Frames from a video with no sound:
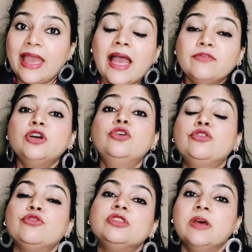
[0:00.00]
Have a
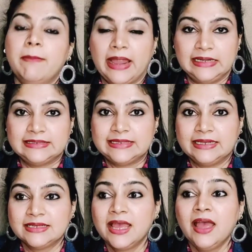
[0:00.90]
growth
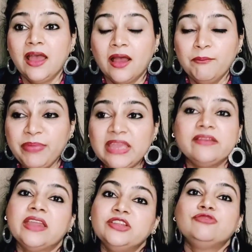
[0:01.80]
mindset. Be
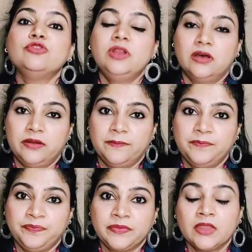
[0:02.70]
ready to learn.
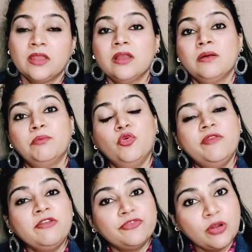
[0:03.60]

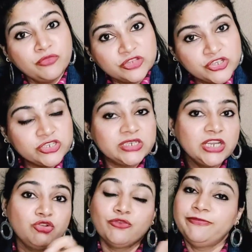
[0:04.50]
Moving from
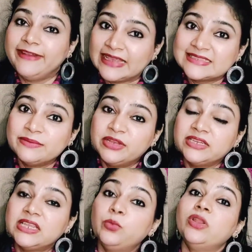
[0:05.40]
rigidity to
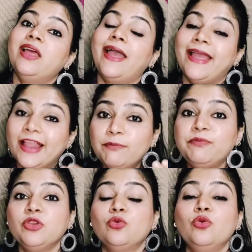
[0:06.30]
flexibility will help
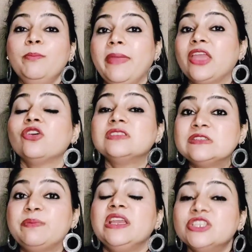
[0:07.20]
you make your
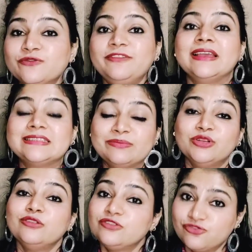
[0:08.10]
speech
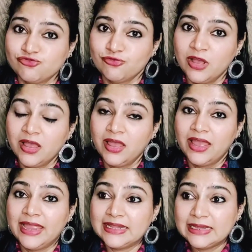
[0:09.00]
flexible too.
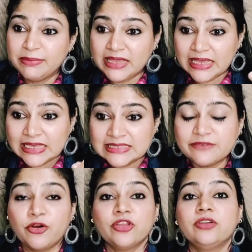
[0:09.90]
It will be easy
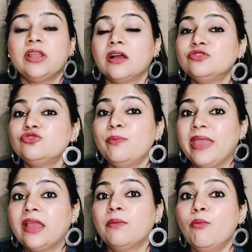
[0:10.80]
for your tongue to
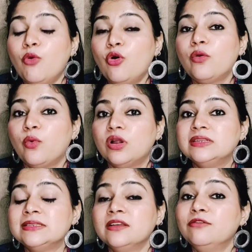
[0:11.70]
make more
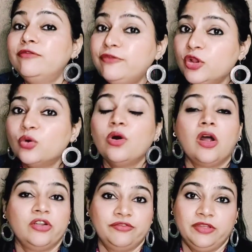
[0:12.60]
words flow
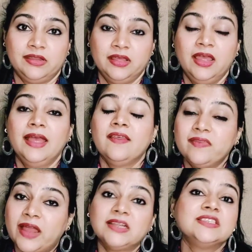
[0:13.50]
out of it.
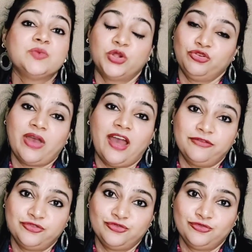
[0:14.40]
That is what you
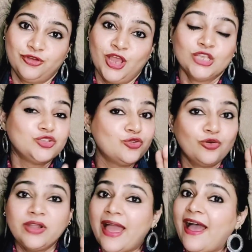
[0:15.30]
have to do. So
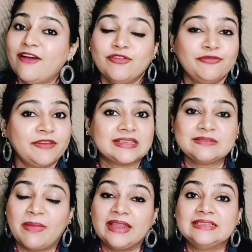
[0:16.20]
don't have a
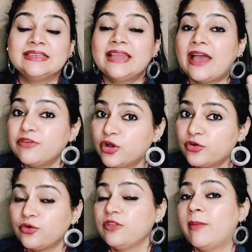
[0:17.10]
fixed mindset, have a
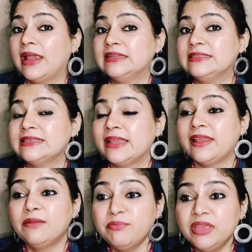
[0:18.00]
growth mindset,
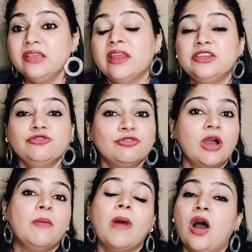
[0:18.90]
and be ready to
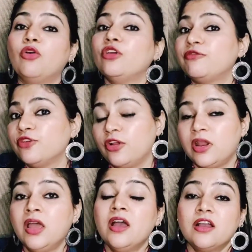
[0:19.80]
come out of your
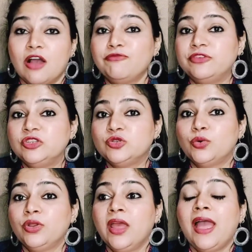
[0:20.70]
comfort
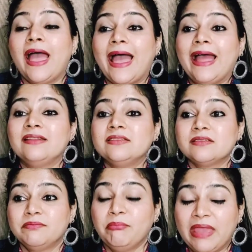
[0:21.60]
zone and
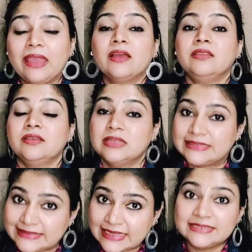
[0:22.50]
make the
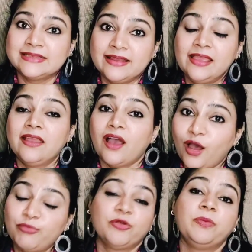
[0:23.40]
necessary
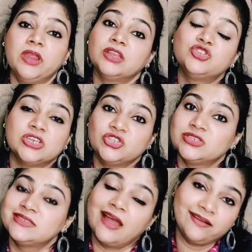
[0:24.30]
appropriate
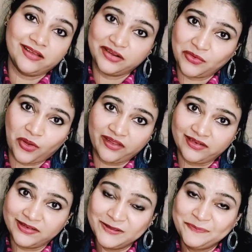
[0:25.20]
changes that are required.